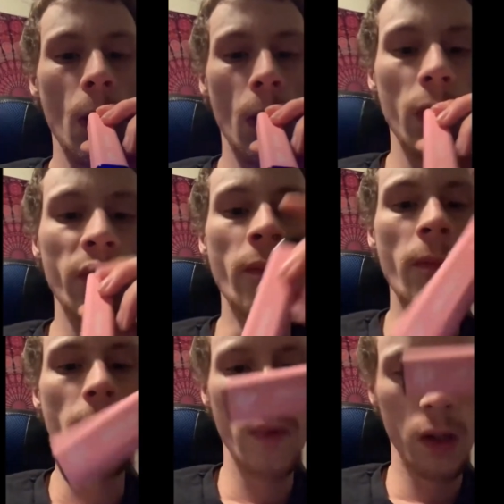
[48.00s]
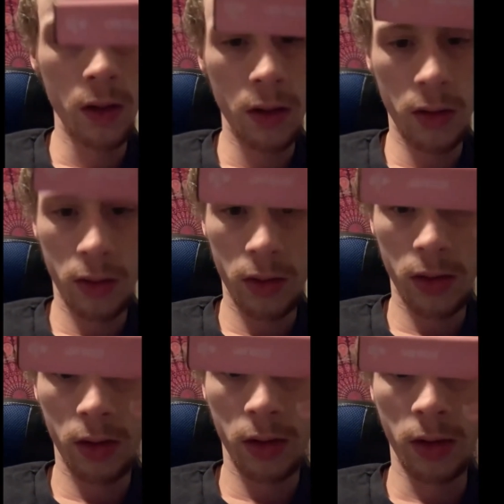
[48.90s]

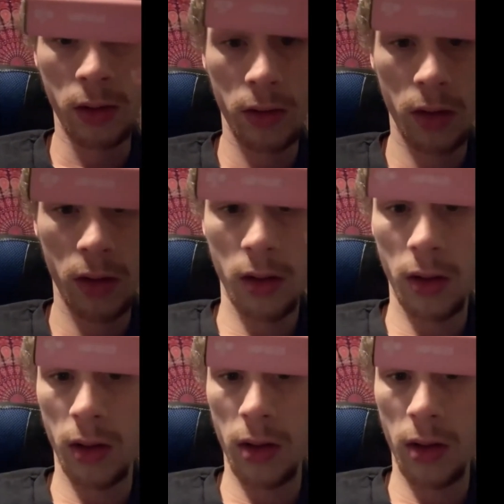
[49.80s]
No one is speaking in this clip.